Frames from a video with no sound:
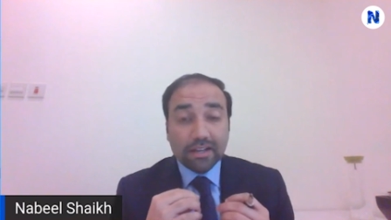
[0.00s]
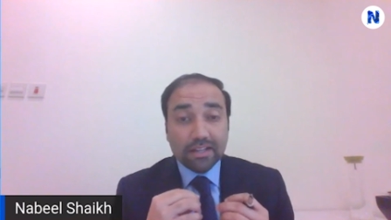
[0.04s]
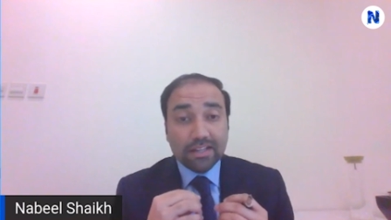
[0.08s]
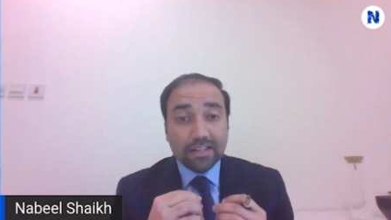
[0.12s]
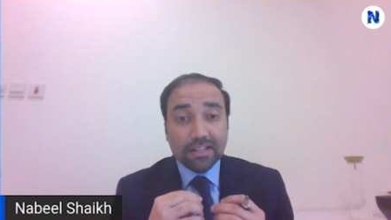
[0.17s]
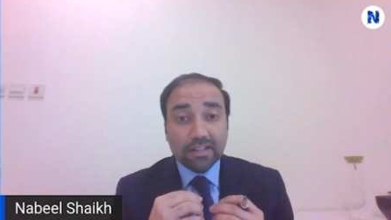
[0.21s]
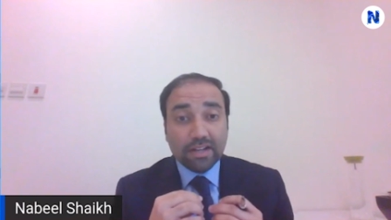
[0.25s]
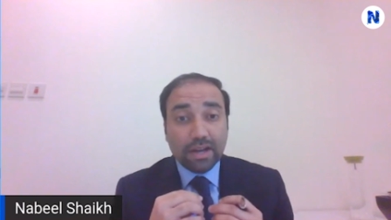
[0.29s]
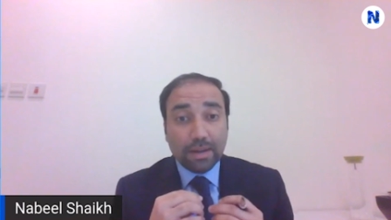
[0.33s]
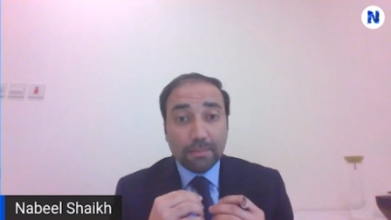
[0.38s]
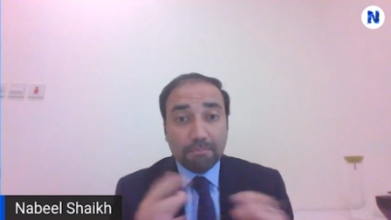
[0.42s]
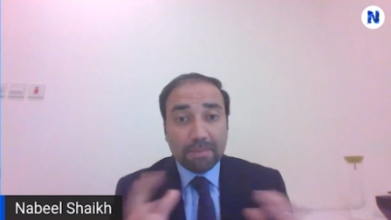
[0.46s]

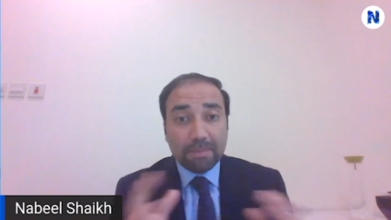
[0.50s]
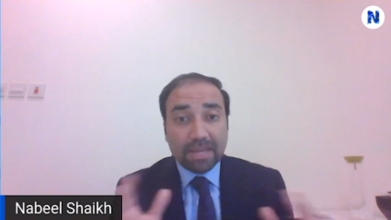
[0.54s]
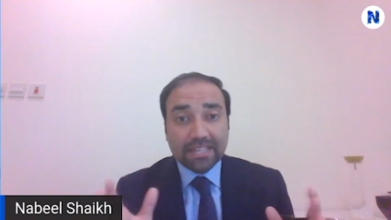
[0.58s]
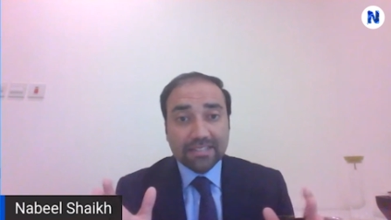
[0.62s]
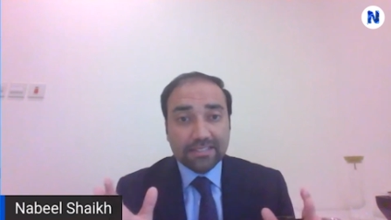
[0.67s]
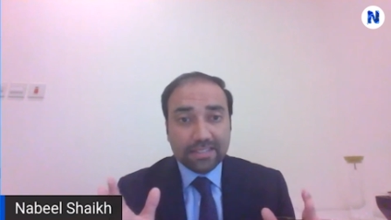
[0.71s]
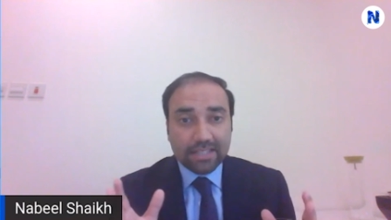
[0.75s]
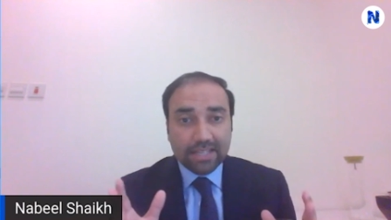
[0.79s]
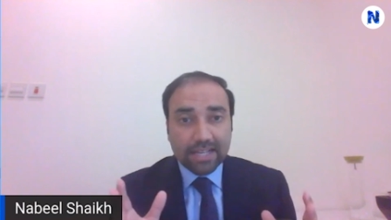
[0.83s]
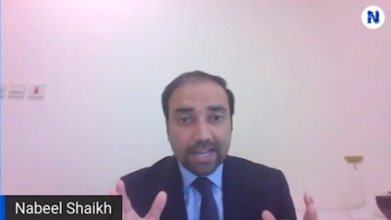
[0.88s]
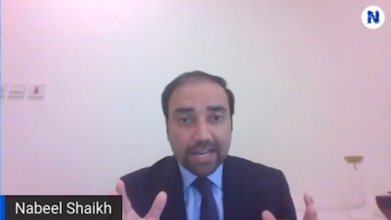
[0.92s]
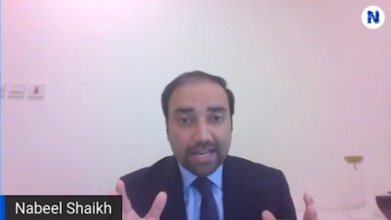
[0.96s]
you know,
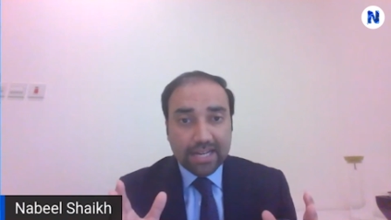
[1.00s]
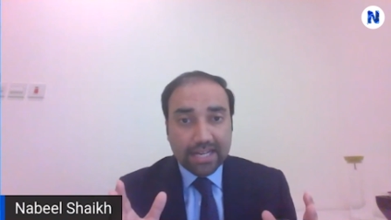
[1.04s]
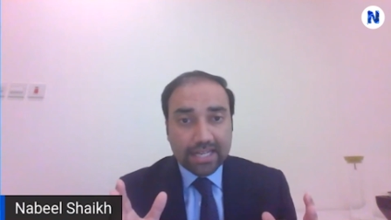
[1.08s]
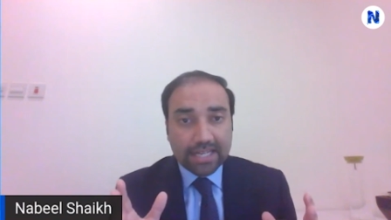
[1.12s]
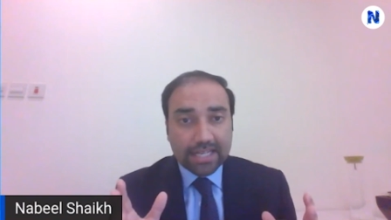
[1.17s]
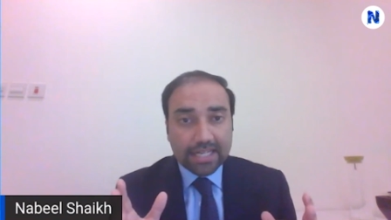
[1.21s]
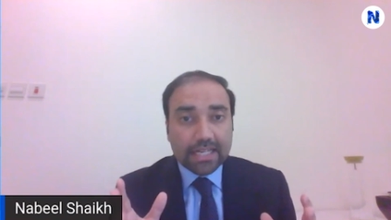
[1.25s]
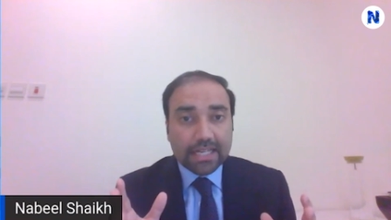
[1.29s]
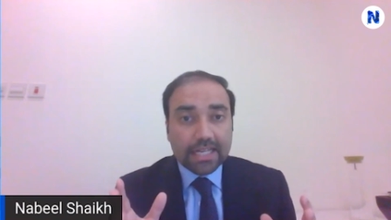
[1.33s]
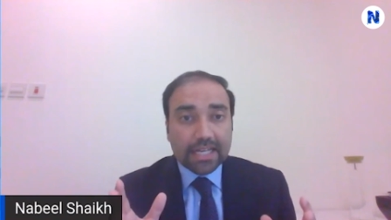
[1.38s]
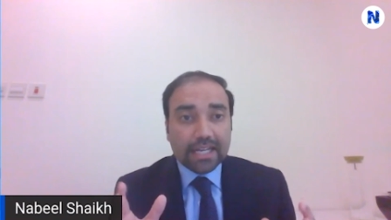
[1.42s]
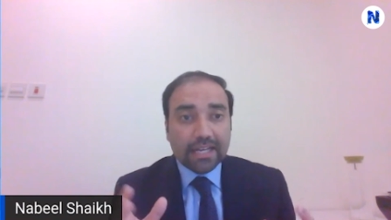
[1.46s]
amazing
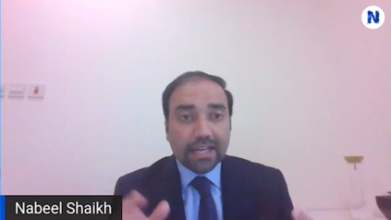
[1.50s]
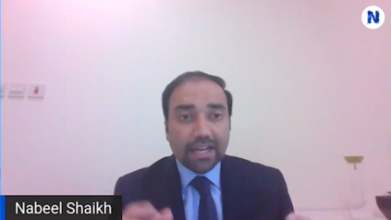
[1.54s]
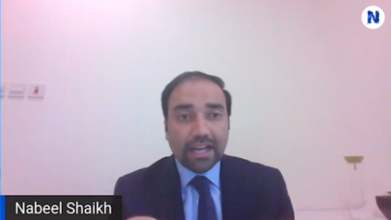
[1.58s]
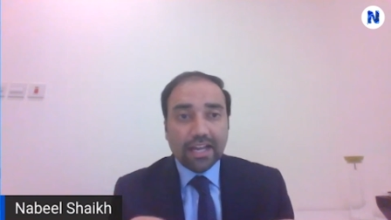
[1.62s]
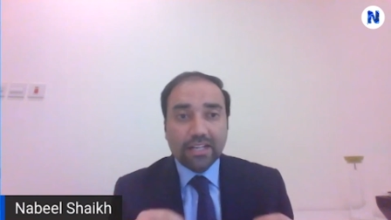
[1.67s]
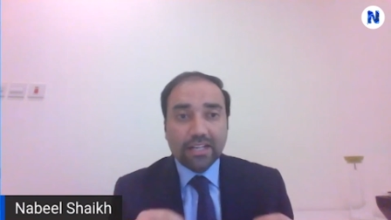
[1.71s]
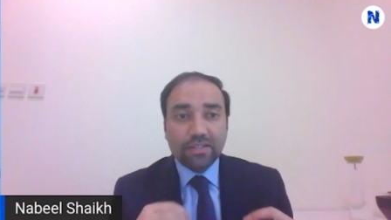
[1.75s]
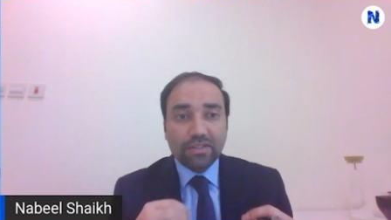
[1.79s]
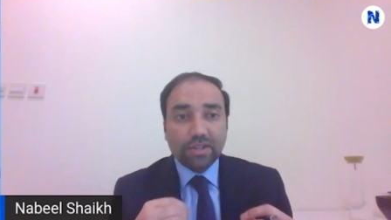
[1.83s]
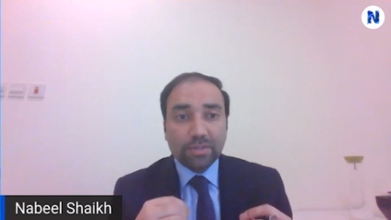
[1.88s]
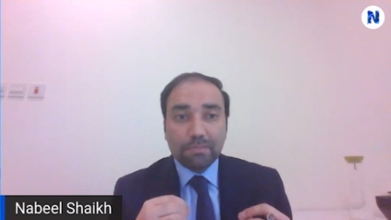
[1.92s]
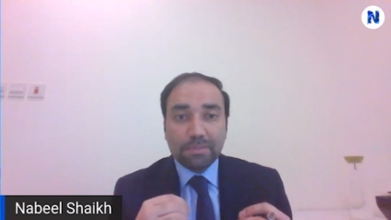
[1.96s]
idea
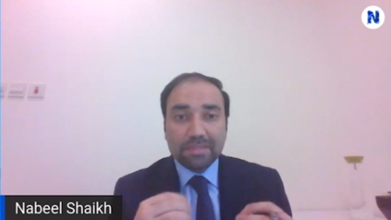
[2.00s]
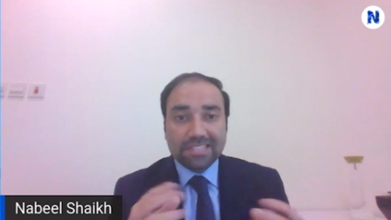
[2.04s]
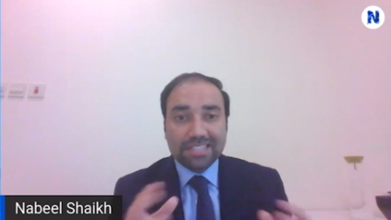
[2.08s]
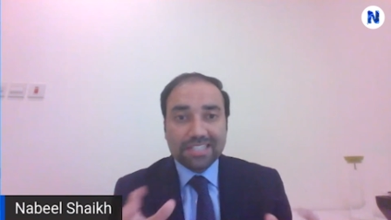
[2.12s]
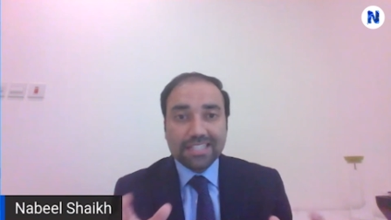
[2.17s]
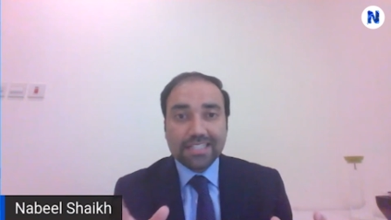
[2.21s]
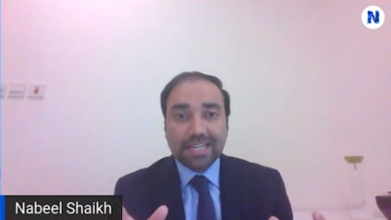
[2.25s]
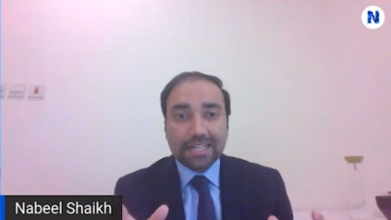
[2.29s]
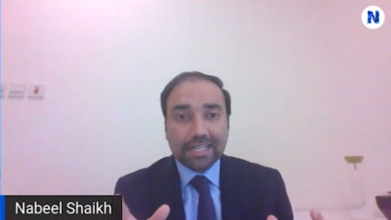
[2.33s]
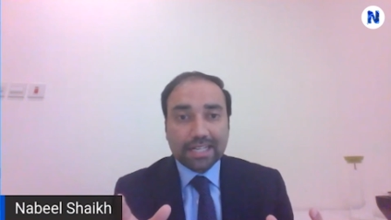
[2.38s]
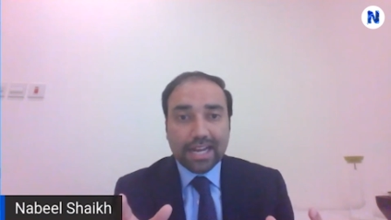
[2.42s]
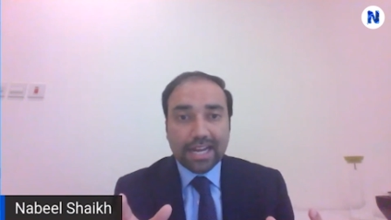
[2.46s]
and you're
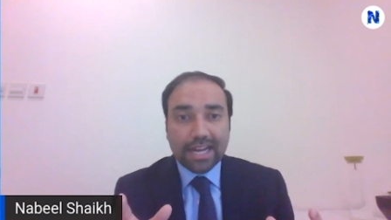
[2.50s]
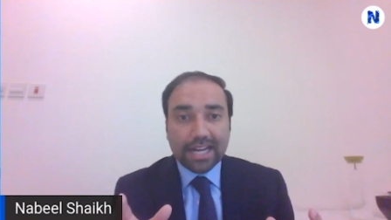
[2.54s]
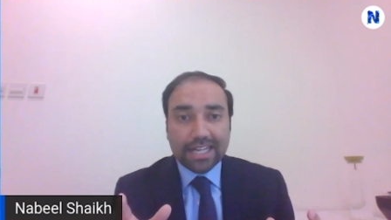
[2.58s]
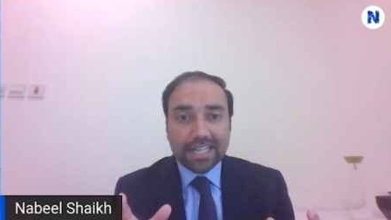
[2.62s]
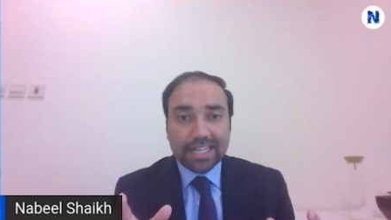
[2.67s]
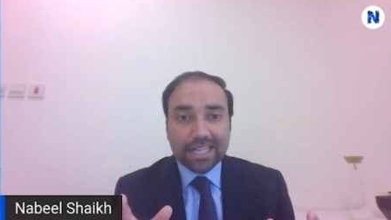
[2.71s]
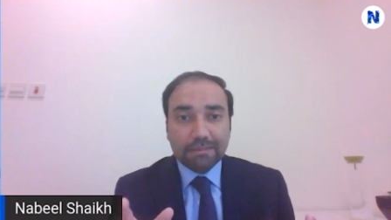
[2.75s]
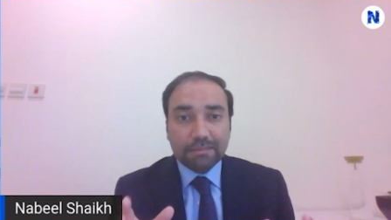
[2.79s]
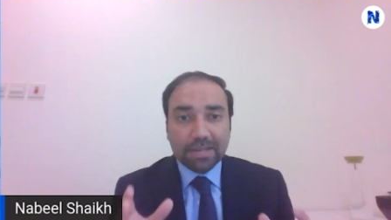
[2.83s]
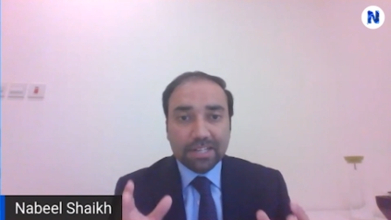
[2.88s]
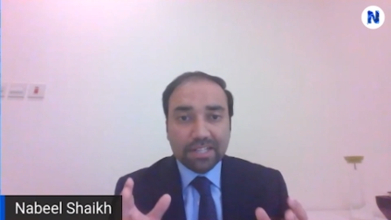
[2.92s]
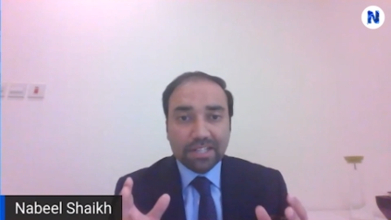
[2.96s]
pitching that
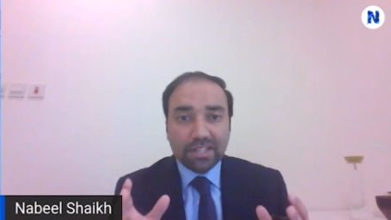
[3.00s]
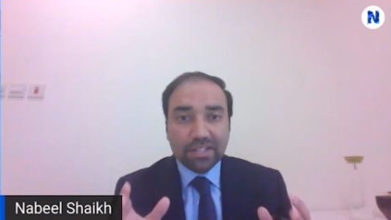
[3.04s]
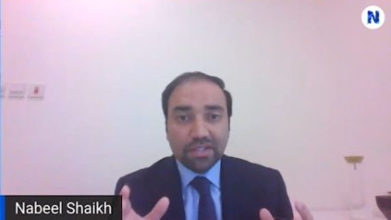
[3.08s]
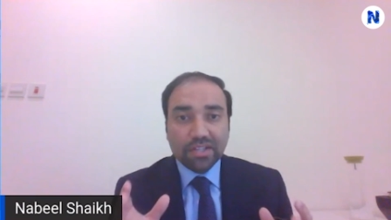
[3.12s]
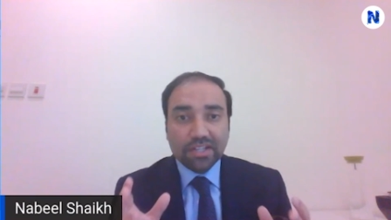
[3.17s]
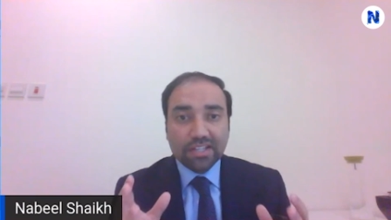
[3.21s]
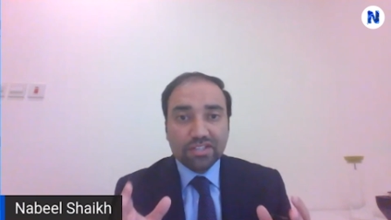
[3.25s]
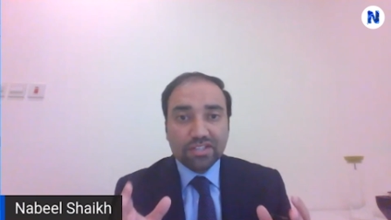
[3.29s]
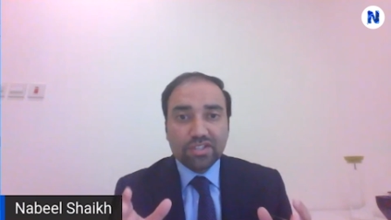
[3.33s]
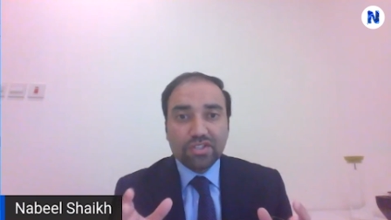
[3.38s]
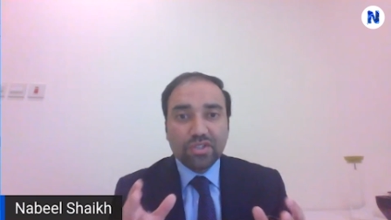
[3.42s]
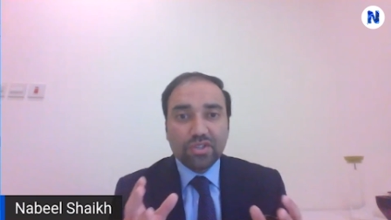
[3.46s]
idea, but
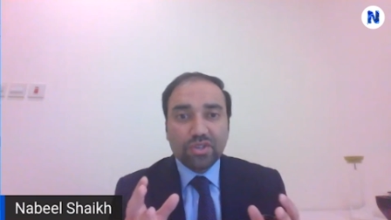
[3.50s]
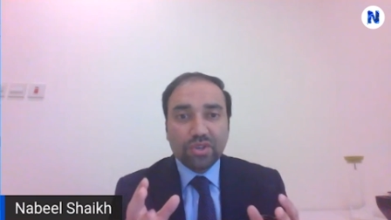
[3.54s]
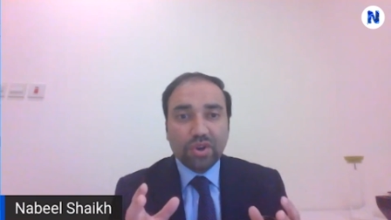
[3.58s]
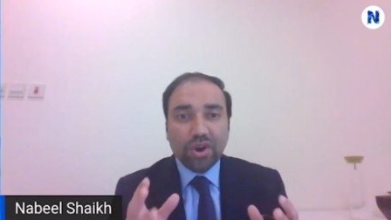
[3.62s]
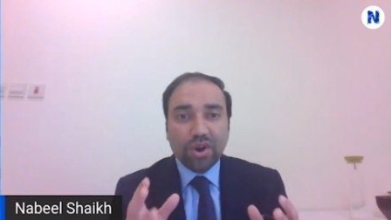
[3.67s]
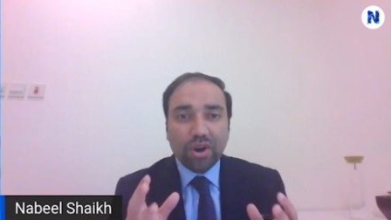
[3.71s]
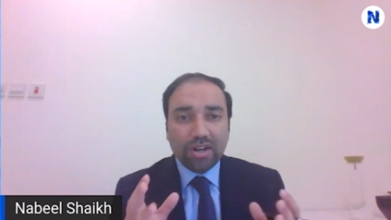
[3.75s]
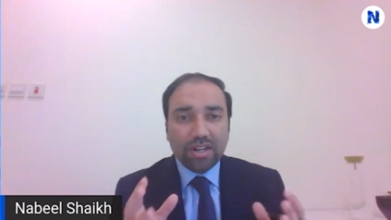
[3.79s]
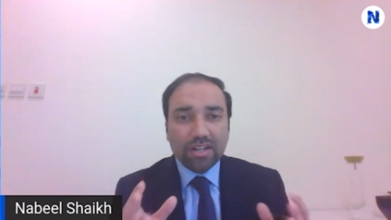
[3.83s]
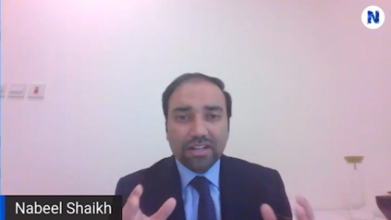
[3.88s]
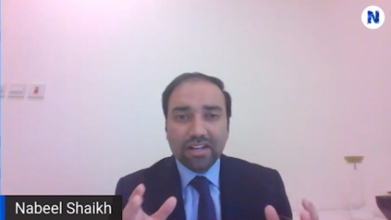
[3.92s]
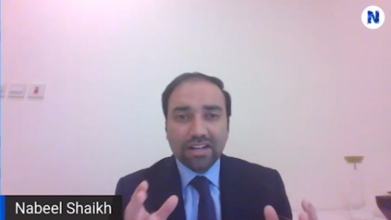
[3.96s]
it's
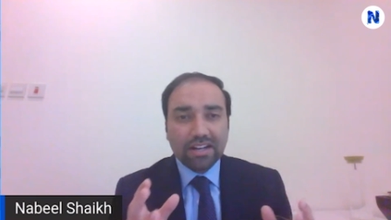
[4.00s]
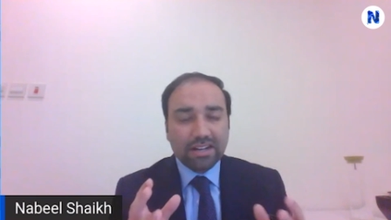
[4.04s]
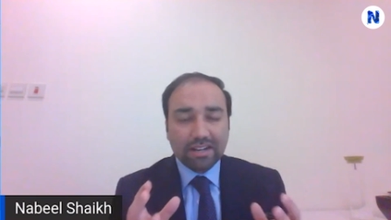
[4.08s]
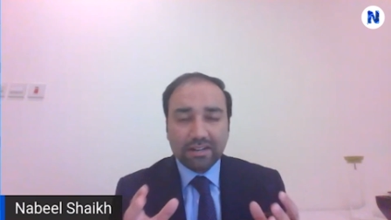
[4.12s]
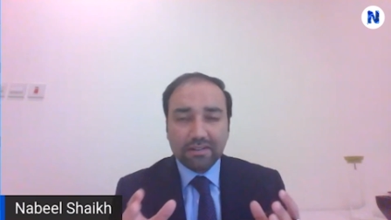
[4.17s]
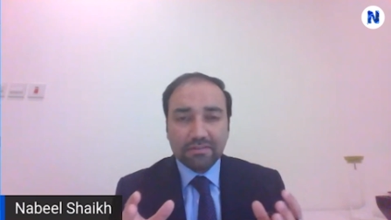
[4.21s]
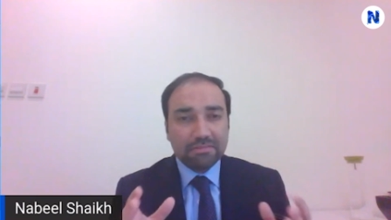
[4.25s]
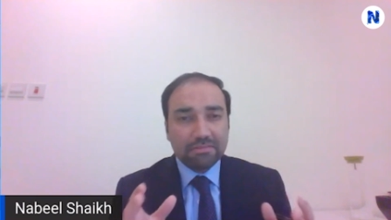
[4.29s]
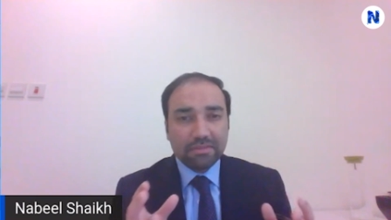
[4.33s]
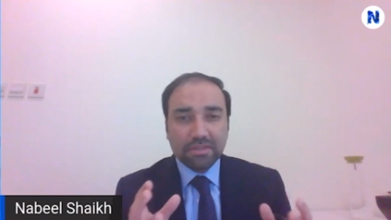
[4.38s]
not uh,